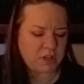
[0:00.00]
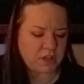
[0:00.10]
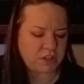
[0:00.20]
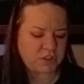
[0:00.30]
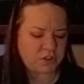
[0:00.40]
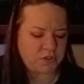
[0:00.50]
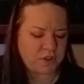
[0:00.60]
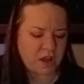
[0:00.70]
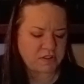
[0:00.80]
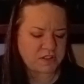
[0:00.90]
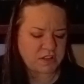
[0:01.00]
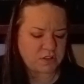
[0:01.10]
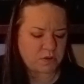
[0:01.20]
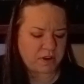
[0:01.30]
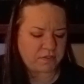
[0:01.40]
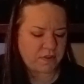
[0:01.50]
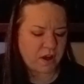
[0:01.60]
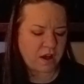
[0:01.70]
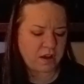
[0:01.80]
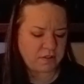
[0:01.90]
in
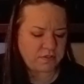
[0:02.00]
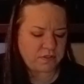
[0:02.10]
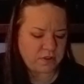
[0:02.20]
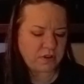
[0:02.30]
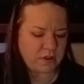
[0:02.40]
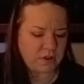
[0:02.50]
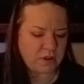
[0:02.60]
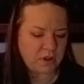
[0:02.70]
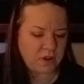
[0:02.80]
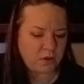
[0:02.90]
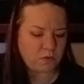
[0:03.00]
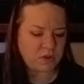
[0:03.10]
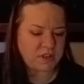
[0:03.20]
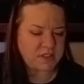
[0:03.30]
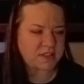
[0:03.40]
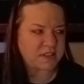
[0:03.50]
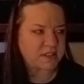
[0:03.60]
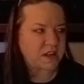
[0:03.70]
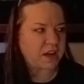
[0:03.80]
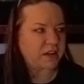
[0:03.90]
2025. What is
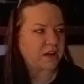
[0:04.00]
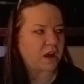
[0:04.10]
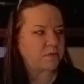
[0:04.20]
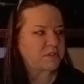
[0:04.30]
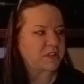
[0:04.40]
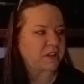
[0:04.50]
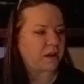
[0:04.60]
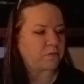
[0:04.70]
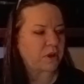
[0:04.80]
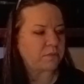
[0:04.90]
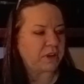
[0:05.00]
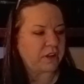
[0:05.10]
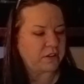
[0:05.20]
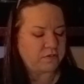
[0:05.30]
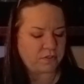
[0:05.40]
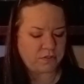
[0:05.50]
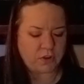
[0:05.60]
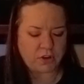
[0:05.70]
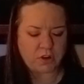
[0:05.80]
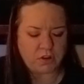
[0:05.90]
this Nine of Cups in the upright mean for
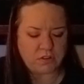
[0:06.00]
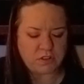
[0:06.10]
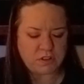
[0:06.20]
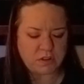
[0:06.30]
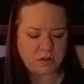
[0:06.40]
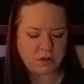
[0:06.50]
Virgos